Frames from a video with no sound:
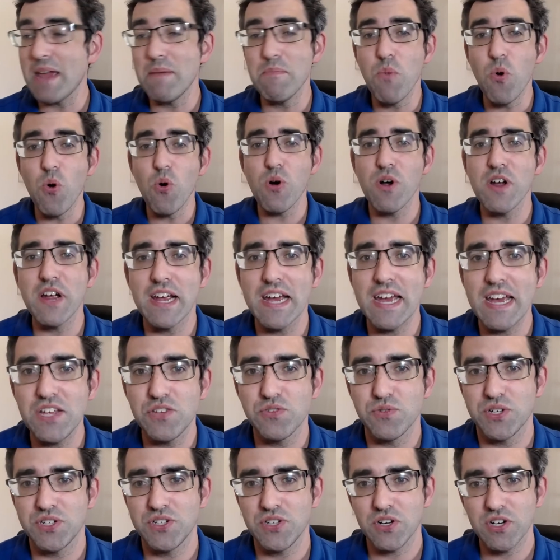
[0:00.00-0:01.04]
mortgage,
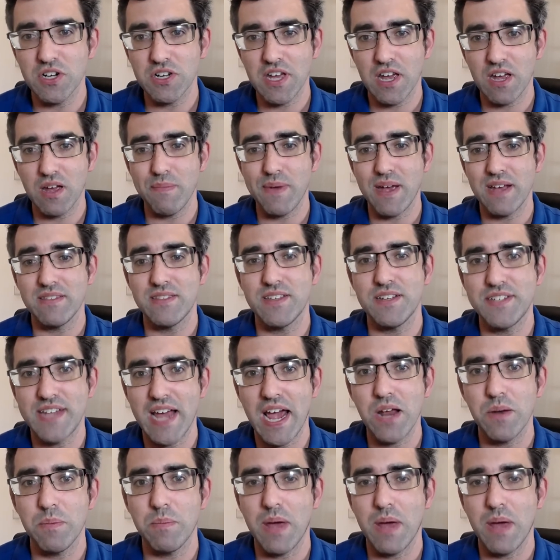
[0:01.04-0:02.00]
we're talking about the down